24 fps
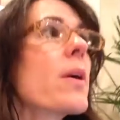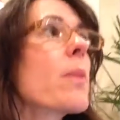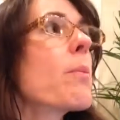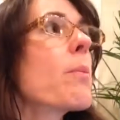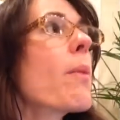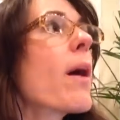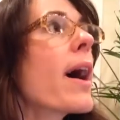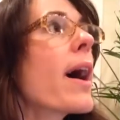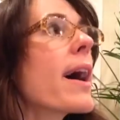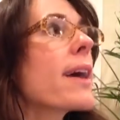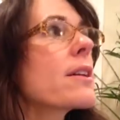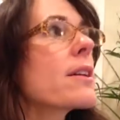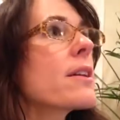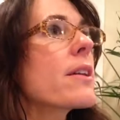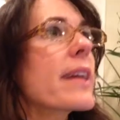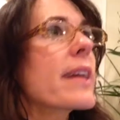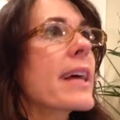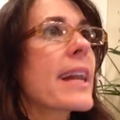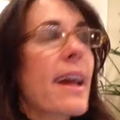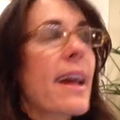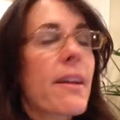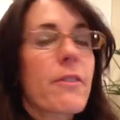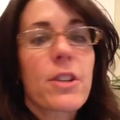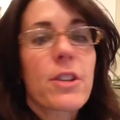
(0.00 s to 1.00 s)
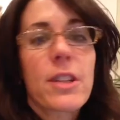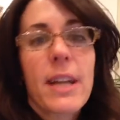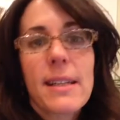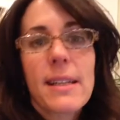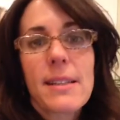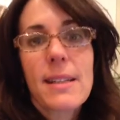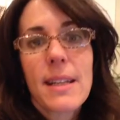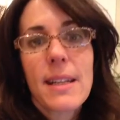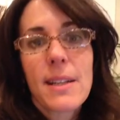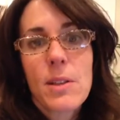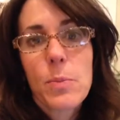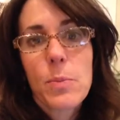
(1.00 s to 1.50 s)
model that
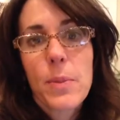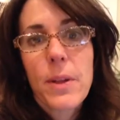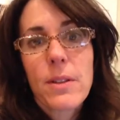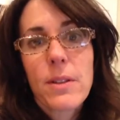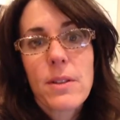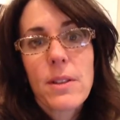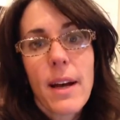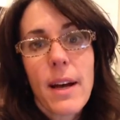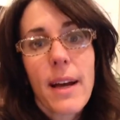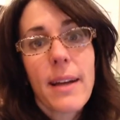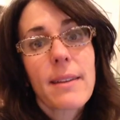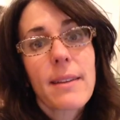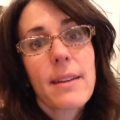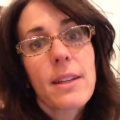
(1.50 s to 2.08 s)
advertising is built on,